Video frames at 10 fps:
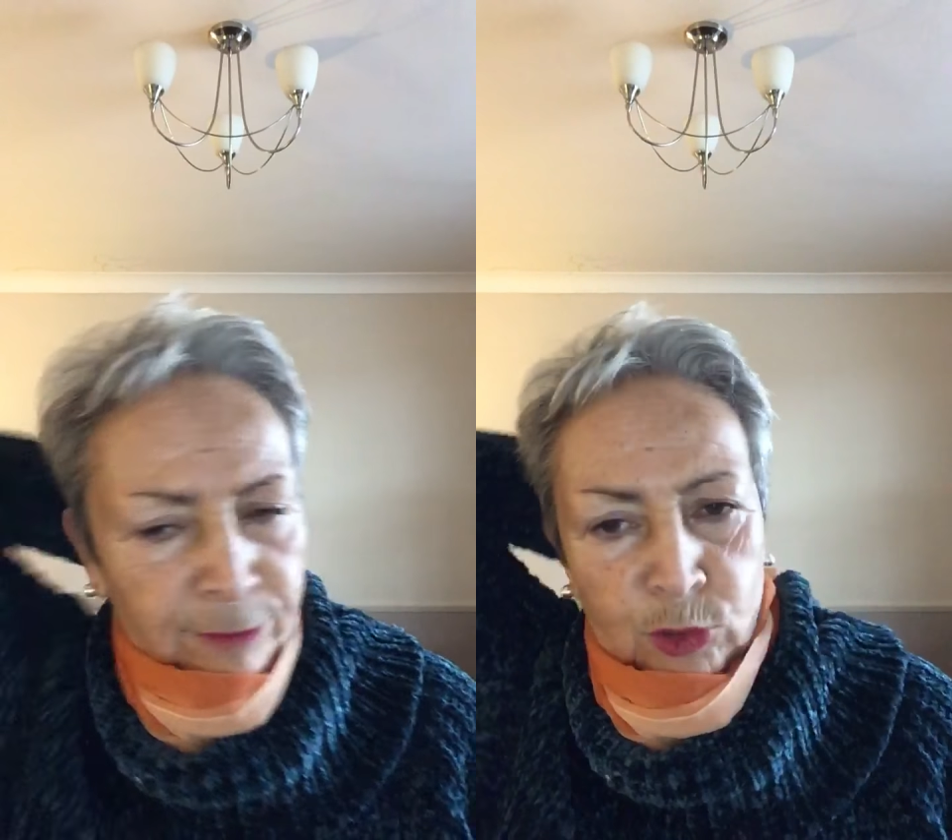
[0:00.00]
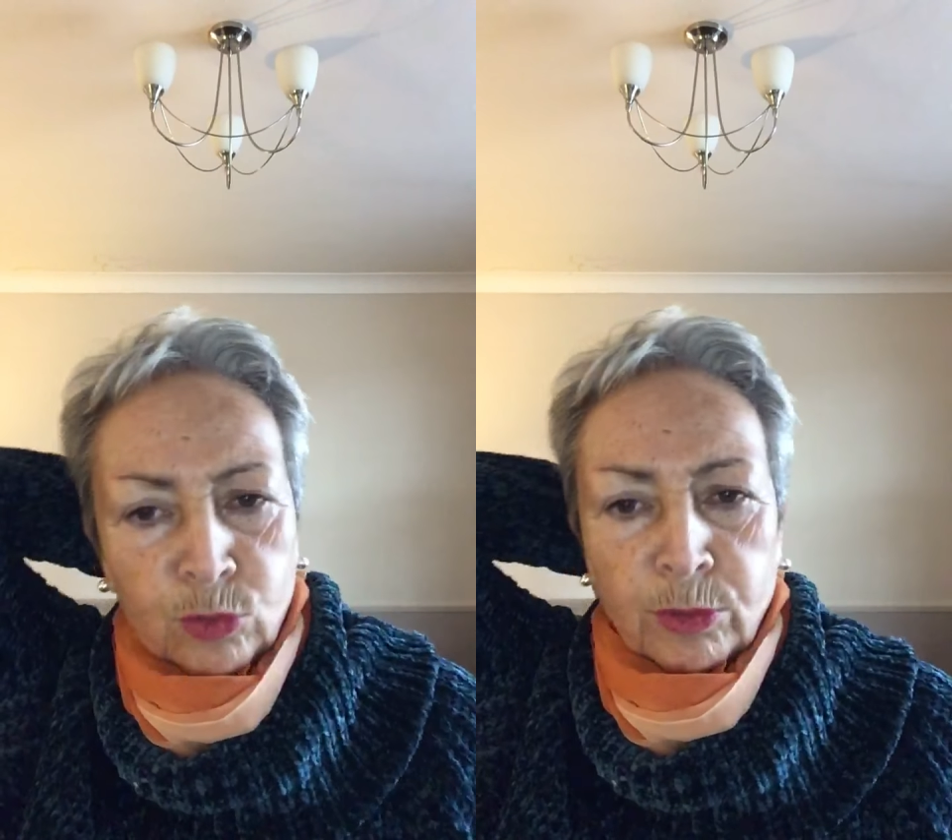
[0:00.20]

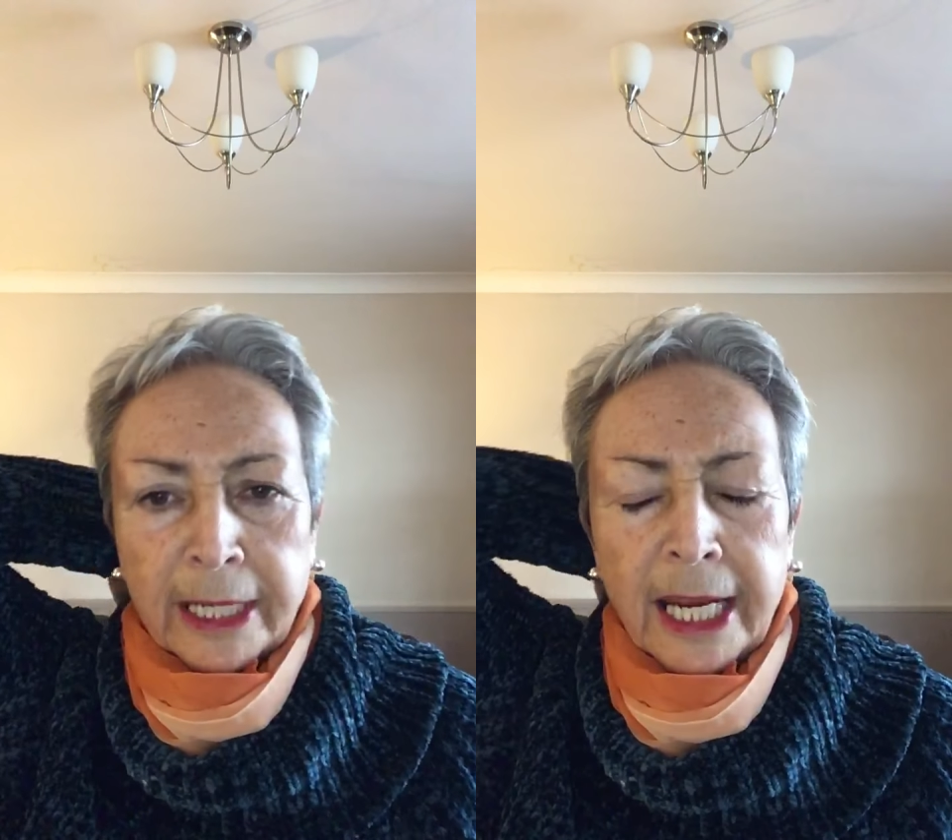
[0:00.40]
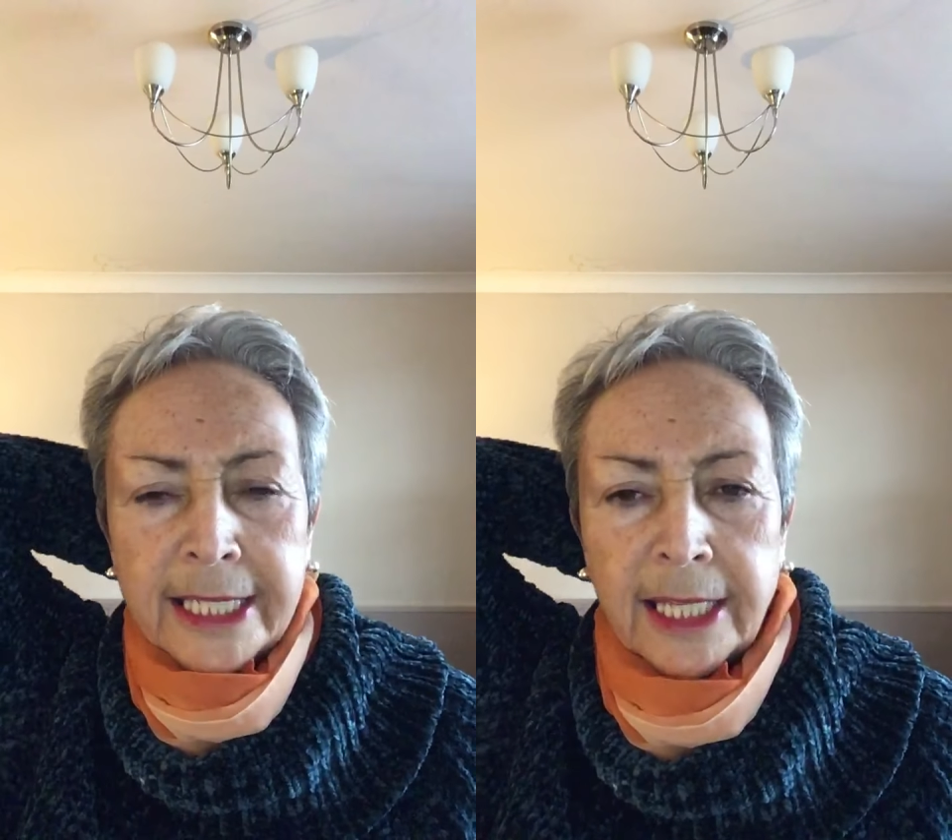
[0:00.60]
I've just
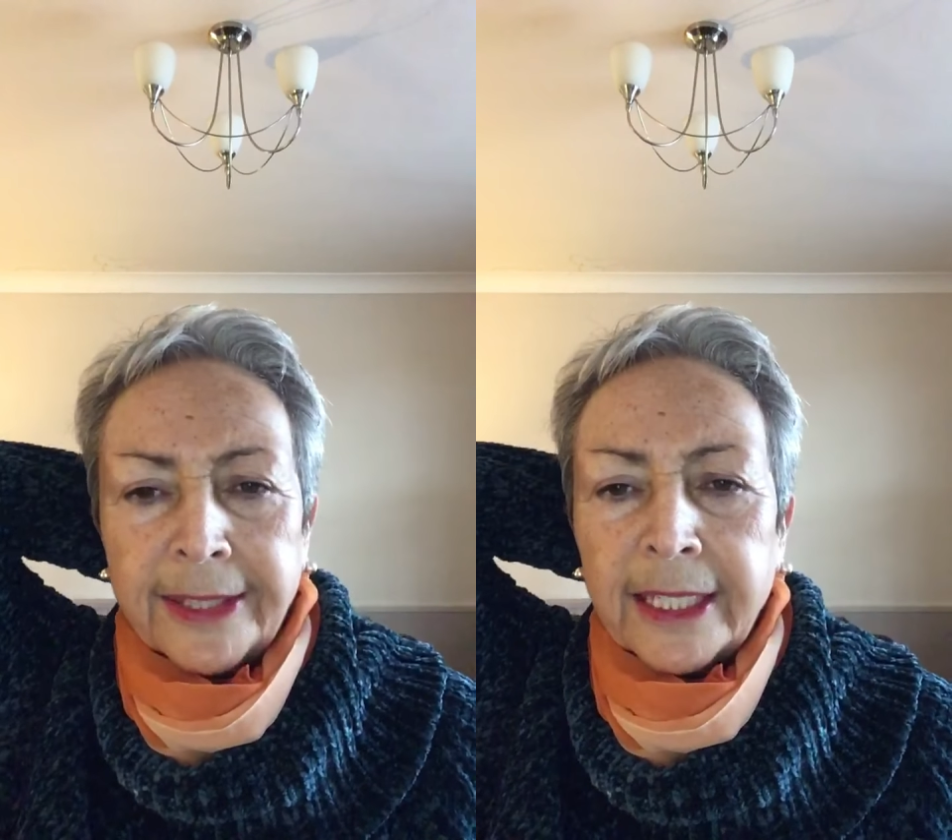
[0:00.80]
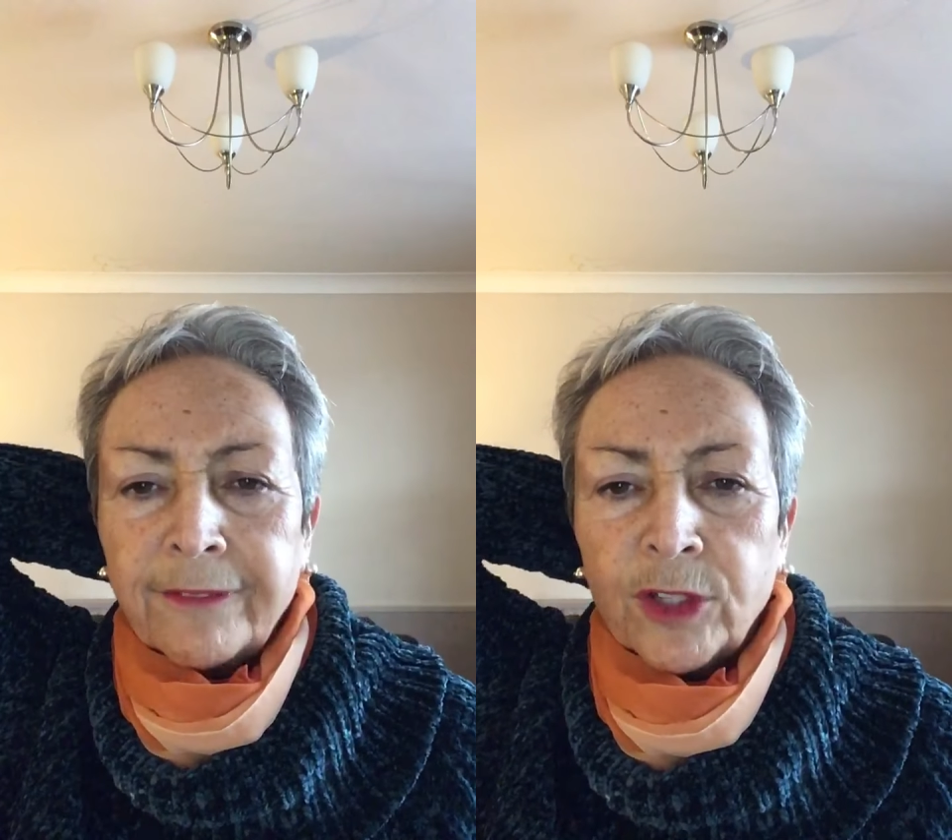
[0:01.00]
realised, I
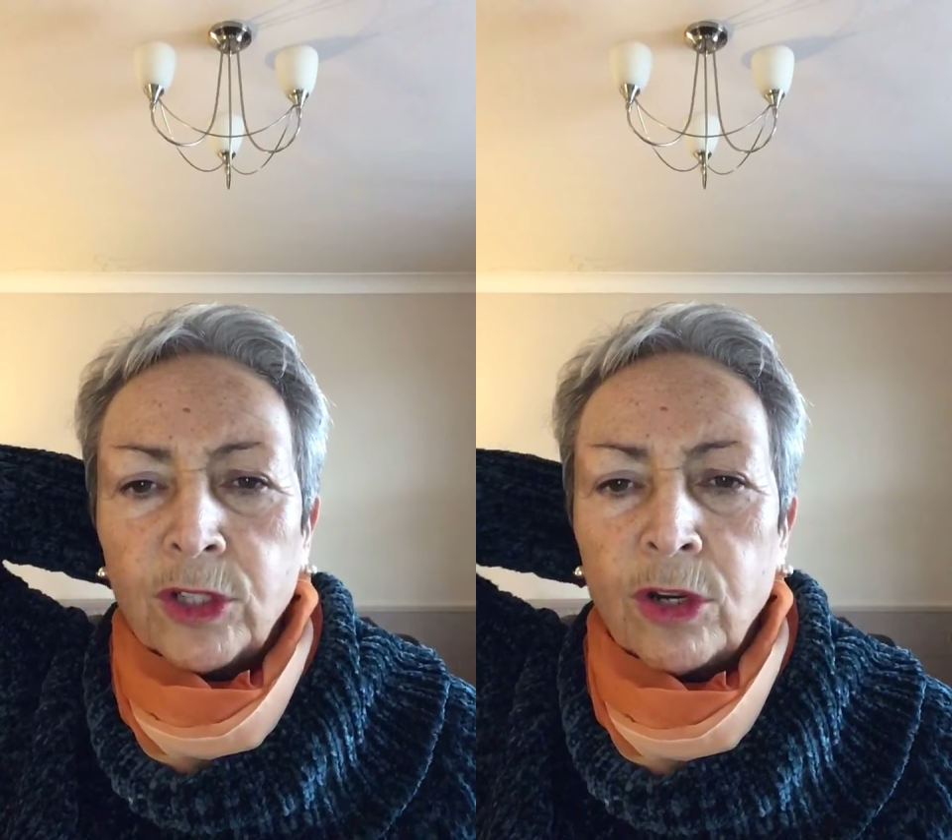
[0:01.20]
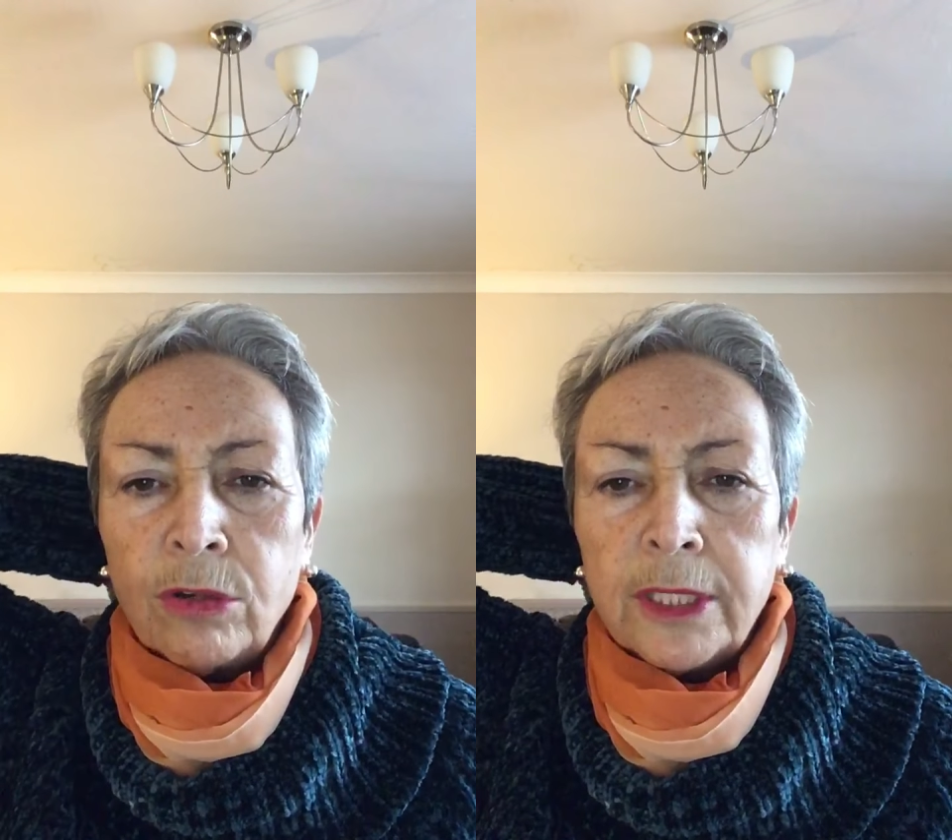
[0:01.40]
think I've got a
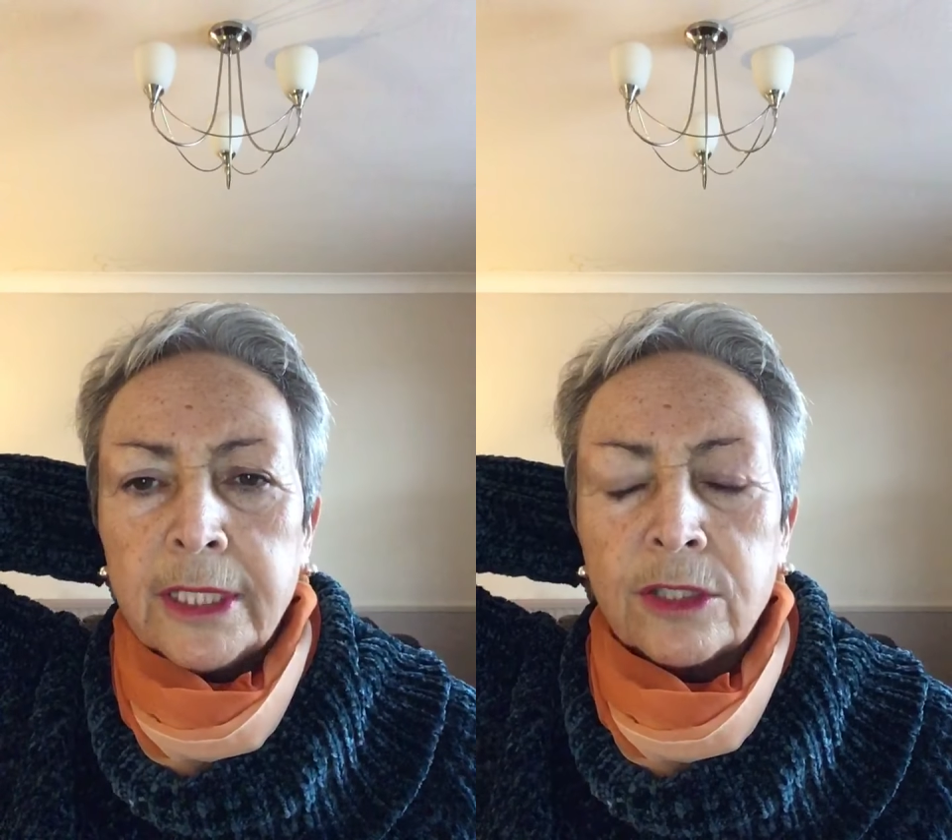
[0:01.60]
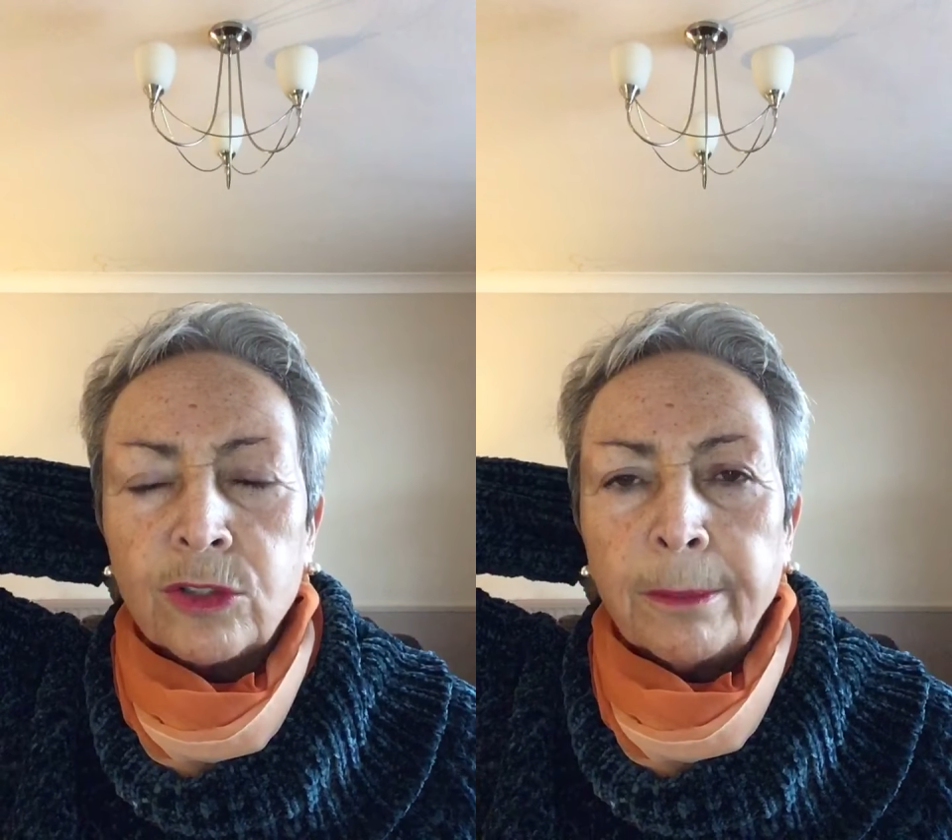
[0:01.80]
hole in
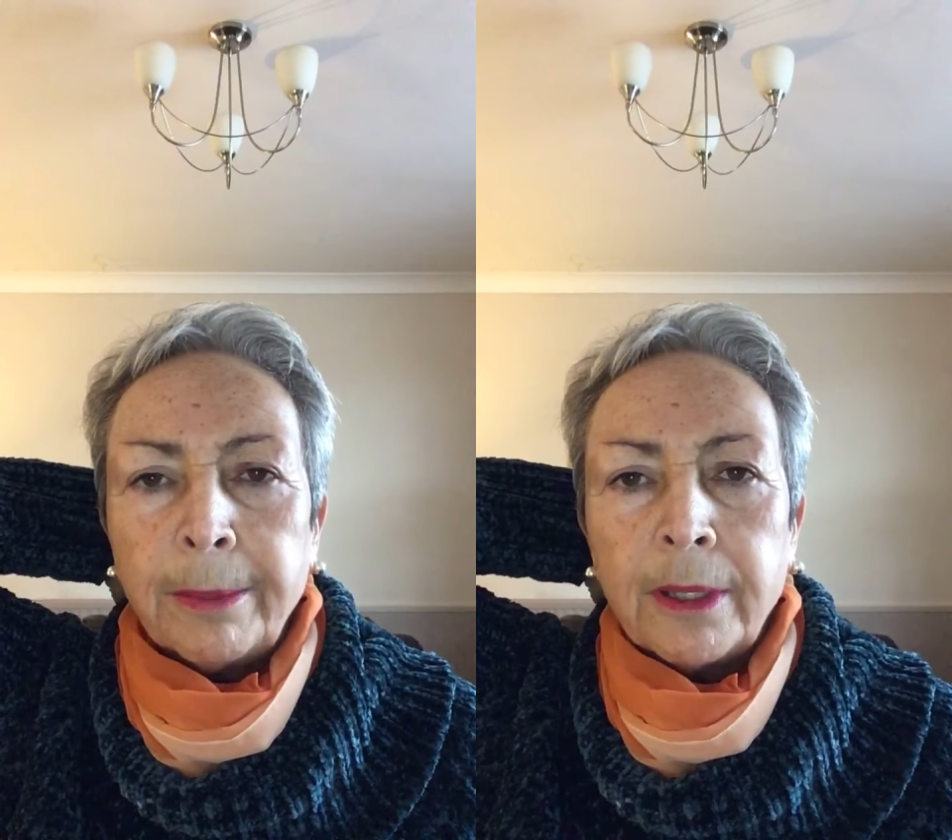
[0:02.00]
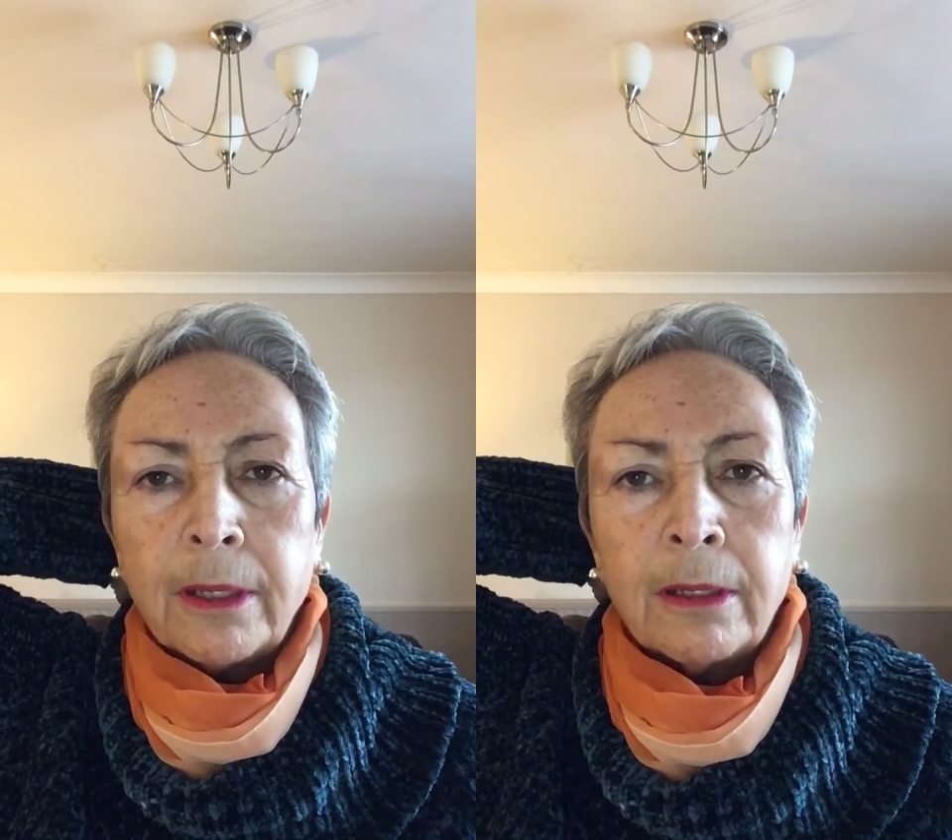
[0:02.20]
this
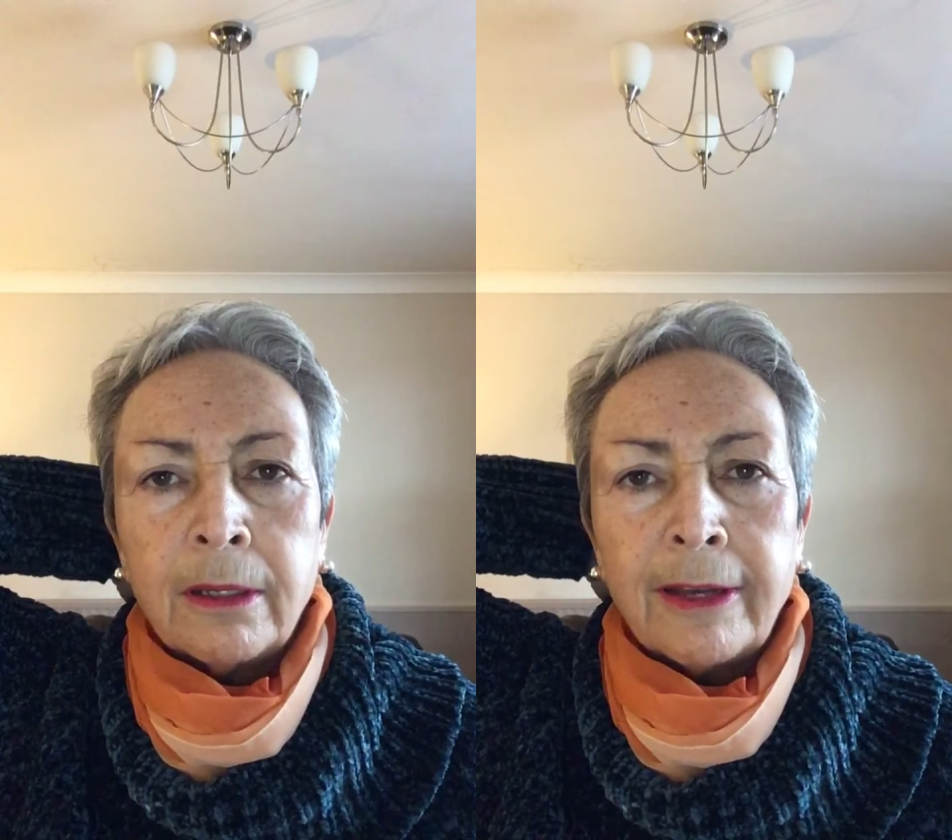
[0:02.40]
jumper.